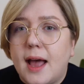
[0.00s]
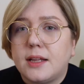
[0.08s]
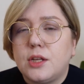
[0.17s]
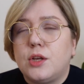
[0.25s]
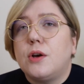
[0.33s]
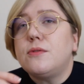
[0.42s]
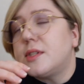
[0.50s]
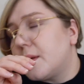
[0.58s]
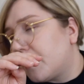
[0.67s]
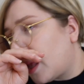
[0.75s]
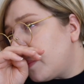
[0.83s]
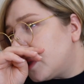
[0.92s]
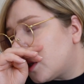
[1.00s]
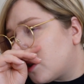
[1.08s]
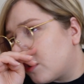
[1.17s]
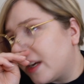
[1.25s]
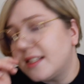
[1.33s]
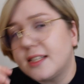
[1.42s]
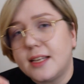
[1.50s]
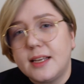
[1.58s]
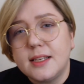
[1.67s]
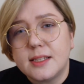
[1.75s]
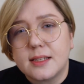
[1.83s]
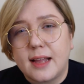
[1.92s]
And you know, sometimes stress
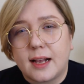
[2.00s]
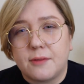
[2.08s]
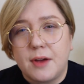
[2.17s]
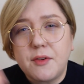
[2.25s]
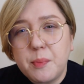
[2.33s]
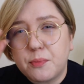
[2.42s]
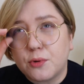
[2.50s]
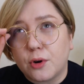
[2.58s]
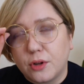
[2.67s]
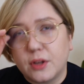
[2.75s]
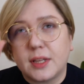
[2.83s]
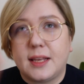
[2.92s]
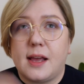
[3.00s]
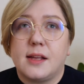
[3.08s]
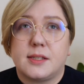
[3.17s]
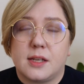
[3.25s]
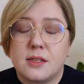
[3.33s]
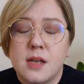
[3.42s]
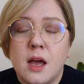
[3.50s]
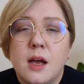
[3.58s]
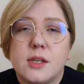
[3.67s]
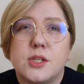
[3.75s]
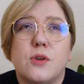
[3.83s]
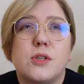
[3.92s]
is like very prolongated.
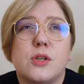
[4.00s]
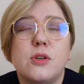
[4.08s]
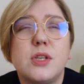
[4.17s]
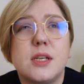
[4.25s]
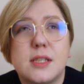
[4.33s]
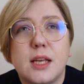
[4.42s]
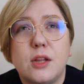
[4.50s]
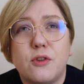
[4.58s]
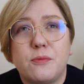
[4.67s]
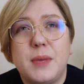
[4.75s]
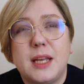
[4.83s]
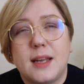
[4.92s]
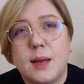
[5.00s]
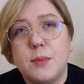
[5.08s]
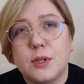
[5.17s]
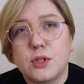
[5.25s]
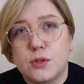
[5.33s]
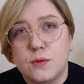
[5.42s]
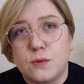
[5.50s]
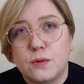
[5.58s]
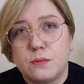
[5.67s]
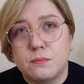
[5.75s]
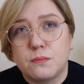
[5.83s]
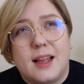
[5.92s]
So it's also a skill of being able
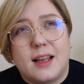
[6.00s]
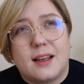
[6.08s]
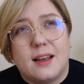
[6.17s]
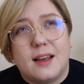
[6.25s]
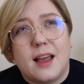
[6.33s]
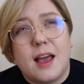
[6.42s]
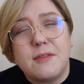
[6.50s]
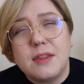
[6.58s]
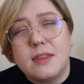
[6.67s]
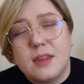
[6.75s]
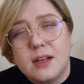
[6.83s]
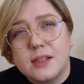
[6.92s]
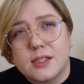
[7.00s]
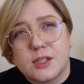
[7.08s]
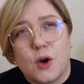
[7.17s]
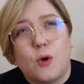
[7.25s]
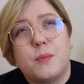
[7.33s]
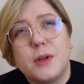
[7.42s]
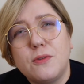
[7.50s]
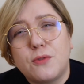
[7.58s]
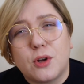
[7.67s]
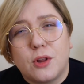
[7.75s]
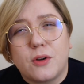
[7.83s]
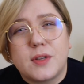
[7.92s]
to like having things open
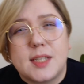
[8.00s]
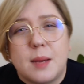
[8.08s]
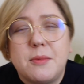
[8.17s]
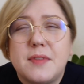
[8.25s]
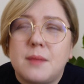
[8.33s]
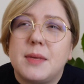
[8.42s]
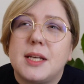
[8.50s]
for a long time, if that